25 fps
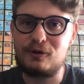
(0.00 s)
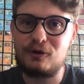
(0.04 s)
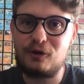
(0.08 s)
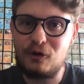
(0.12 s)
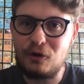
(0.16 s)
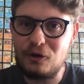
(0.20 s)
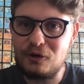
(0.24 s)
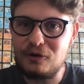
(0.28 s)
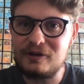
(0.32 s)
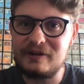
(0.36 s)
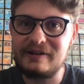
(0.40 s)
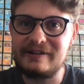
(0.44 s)

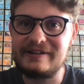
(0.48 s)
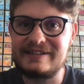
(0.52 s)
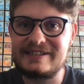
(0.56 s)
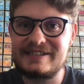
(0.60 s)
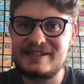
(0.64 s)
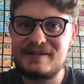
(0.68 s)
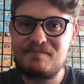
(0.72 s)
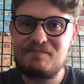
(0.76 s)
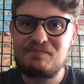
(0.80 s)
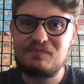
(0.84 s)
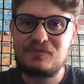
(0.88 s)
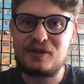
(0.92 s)
couldn't,
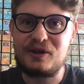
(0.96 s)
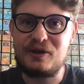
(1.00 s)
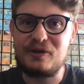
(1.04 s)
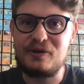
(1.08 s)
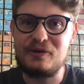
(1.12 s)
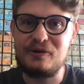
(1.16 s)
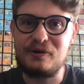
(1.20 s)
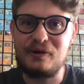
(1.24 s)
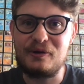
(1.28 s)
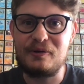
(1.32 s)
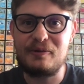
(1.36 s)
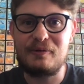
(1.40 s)

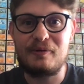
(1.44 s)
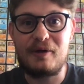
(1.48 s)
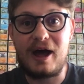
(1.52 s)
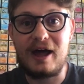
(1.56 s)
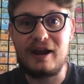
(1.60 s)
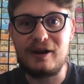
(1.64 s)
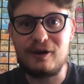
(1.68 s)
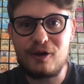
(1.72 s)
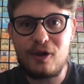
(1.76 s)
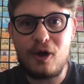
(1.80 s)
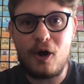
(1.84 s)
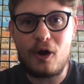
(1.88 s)
you know,
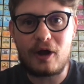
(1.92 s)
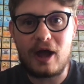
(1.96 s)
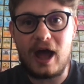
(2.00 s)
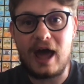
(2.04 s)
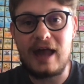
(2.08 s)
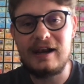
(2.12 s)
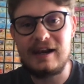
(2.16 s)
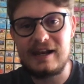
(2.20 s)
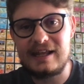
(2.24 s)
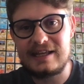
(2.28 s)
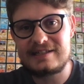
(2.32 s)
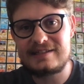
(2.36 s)
unlock
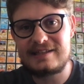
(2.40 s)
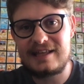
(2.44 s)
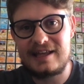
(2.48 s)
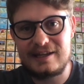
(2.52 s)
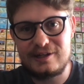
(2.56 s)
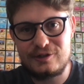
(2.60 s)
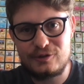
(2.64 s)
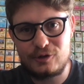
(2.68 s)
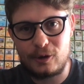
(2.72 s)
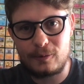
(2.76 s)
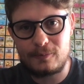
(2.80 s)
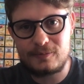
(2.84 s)
unless they
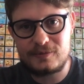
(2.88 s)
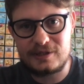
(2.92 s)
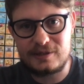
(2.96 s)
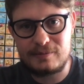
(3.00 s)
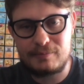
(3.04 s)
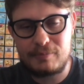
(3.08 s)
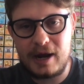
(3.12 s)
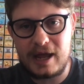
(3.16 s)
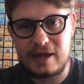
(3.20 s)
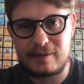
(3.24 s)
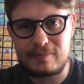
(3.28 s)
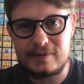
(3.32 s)

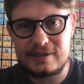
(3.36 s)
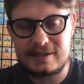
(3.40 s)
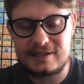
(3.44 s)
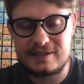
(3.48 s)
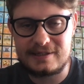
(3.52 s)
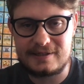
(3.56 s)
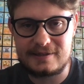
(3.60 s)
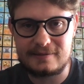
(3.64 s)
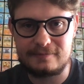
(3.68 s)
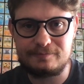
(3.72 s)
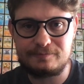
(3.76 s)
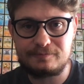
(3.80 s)
adopted
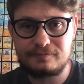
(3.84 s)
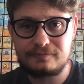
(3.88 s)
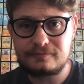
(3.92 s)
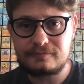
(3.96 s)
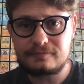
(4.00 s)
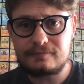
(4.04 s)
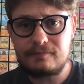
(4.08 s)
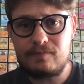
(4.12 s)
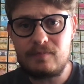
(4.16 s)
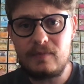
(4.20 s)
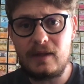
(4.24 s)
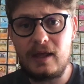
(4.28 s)
pragmatism.
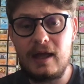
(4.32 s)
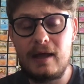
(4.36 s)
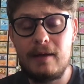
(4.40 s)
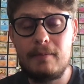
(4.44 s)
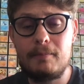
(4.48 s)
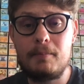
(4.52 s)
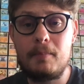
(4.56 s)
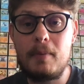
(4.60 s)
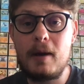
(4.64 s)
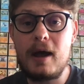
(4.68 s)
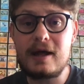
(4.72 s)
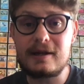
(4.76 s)

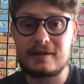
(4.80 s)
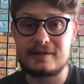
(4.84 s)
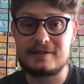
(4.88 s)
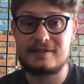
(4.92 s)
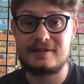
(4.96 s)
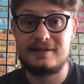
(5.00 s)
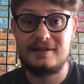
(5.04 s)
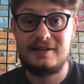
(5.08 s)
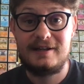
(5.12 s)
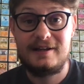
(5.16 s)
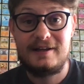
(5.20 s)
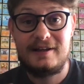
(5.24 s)

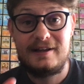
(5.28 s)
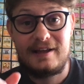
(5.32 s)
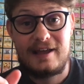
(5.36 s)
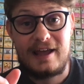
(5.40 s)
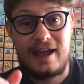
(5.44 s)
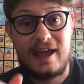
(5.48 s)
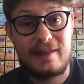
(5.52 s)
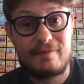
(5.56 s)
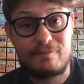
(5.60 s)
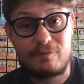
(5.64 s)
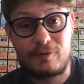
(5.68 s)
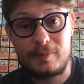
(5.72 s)
But
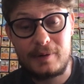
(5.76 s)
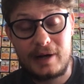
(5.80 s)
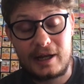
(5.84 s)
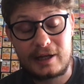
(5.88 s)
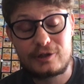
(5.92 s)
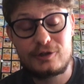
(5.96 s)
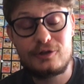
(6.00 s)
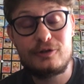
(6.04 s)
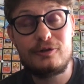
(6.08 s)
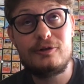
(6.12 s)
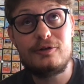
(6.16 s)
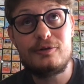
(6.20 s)
and from an
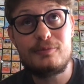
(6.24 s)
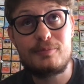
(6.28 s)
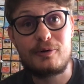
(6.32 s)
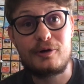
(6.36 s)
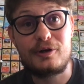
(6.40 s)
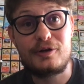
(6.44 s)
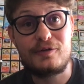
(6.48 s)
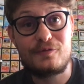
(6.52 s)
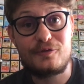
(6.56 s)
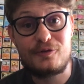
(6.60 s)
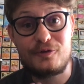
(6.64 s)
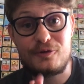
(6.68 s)
actuarial
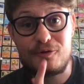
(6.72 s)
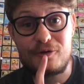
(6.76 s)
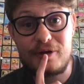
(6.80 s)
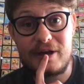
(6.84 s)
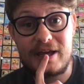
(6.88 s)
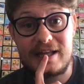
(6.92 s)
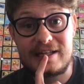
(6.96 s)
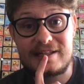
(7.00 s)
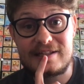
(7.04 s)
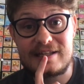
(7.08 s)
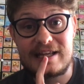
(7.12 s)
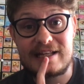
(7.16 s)
point of view,
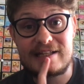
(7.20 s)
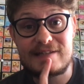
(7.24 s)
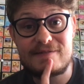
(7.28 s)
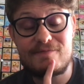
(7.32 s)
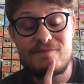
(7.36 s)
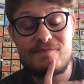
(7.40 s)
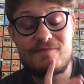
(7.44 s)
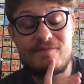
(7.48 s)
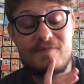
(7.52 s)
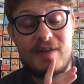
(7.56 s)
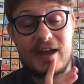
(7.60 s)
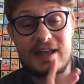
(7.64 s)
it's it's
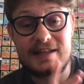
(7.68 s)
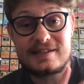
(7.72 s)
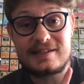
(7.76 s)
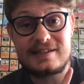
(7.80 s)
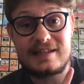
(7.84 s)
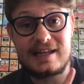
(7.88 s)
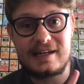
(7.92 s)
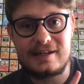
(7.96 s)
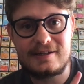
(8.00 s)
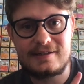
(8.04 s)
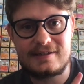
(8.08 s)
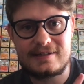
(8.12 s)

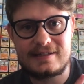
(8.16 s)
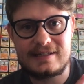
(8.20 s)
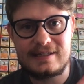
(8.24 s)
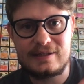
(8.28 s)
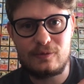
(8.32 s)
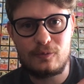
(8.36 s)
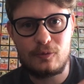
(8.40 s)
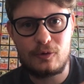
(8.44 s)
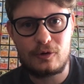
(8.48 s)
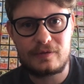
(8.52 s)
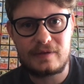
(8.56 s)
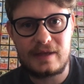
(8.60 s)
fascinating to see
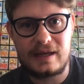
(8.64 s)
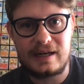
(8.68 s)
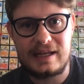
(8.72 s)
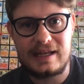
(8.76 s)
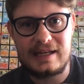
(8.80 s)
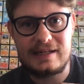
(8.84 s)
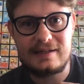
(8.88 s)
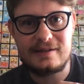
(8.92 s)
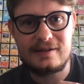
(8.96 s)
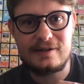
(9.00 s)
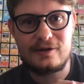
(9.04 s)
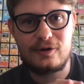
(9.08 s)
the work that
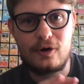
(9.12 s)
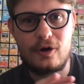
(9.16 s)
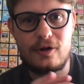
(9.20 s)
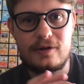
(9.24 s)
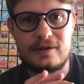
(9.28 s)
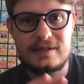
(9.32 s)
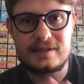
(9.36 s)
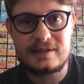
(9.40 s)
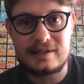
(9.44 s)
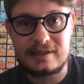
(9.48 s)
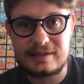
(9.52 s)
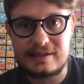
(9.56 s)
he did
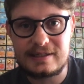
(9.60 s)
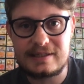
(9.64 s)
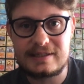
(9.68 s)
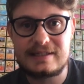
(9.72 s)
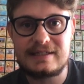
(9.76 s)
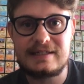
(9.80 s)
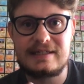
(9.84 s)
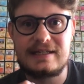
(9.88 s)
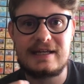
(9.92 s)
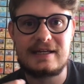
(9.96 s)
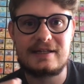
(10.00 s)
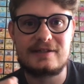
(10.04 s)
on
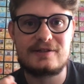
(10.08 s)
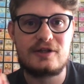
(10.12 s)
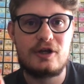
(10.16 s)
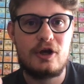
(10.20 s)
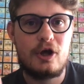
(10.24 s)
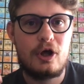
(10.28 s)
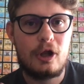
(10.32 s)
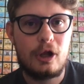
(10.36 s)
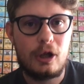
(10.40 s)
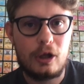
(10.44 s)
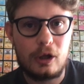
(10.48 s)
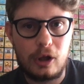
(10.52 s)
statistics,
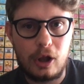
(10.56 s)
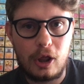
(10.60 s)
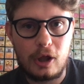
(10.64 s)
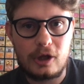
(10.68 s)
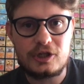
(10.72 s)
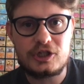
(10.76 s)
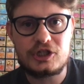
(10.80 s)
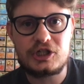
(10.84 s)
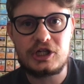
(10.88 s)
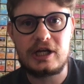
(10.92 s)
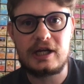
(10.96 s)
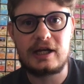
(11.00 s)

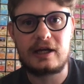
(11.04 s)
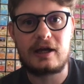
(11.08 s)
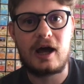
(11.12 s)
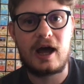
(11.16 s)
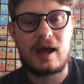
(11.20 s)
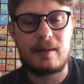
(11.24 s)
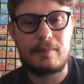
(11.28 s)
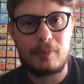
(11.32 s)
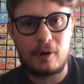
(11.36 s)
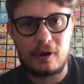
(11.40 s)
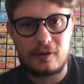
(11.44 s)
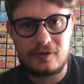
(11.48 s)
logic,
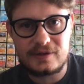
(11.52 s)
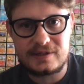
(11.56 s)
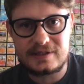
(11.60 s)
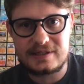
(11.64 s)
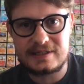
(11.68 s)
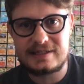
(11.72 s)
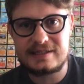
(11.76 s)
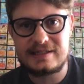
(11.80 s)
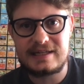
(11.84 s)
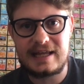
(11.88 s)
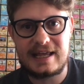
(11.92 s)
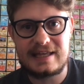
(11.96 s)

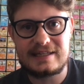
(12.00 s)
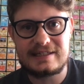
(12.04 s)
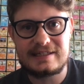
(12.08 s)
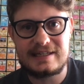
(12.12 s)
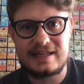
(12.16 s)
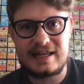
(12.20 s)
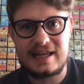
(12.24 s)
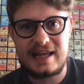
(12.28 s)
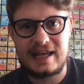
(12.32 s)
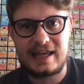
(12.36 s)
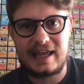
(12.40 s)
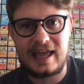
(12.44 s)
hypothesis
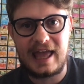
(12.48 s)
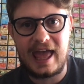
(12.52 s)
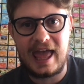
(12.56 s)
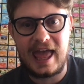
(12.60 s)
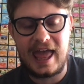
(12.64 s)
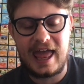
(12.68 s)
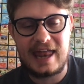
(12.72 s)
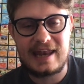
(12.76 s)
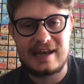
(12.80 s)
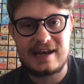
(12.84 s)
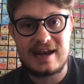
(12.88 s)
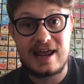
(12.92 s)
testing,
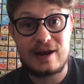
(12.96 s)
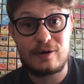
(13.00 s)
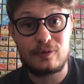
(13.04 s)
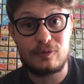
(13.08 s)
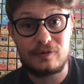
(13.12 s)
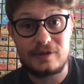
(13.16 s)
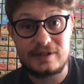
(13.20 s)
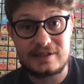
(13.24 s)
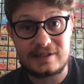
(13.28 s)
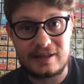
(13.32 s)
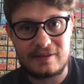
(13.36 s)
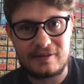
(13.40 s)
and and all
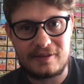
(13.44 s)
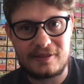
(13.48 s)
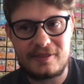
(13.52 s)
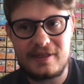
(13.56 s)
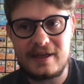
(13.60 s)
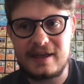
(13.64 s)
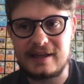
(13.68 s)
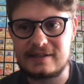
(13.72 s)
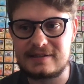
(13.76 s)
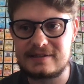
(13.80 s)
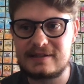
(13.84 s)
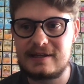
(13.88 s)
these other
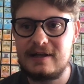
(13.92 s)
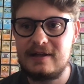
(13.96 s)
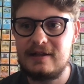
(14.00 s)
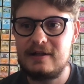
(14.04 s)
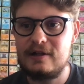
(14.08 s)
things.